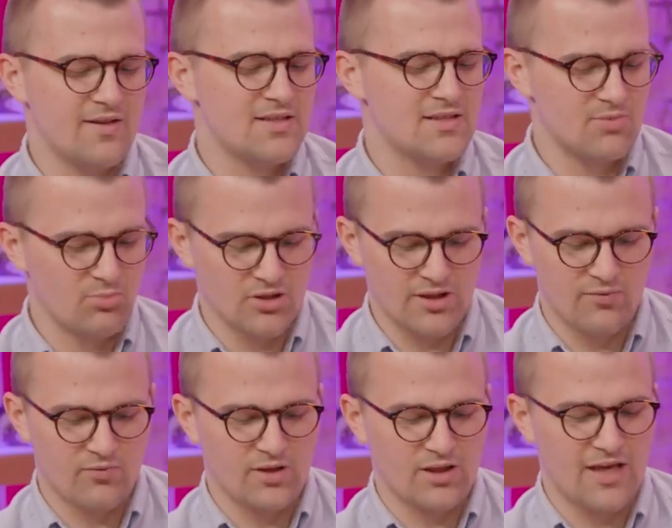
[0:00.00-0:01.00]
This is a book that
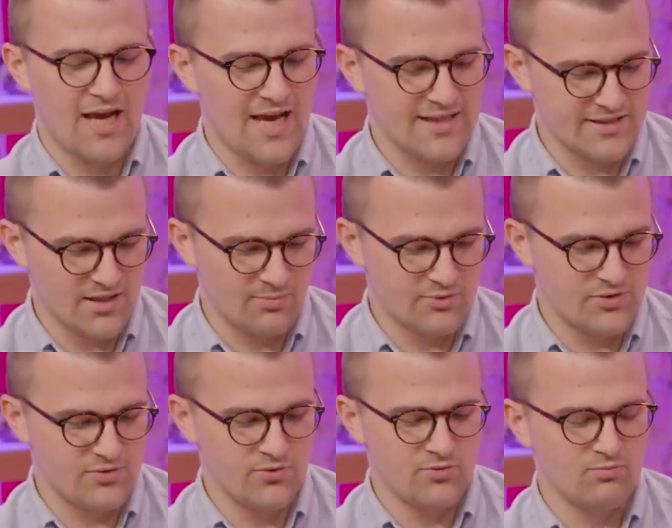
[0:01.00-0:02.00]
really adds up
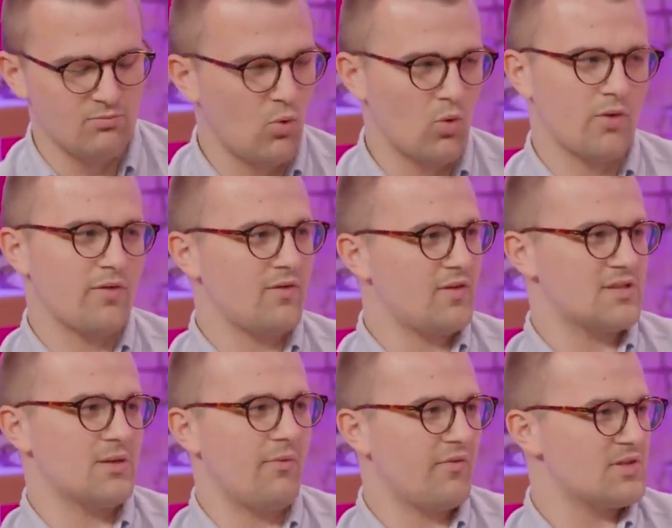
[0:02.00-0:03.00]
to more than the
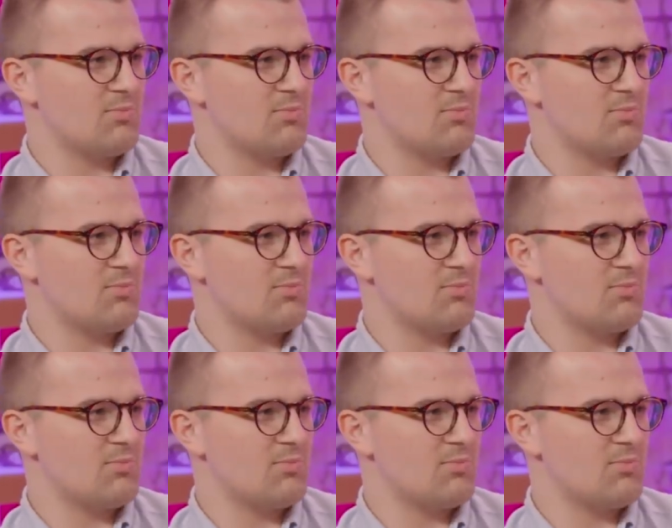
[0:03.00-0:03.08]
sum of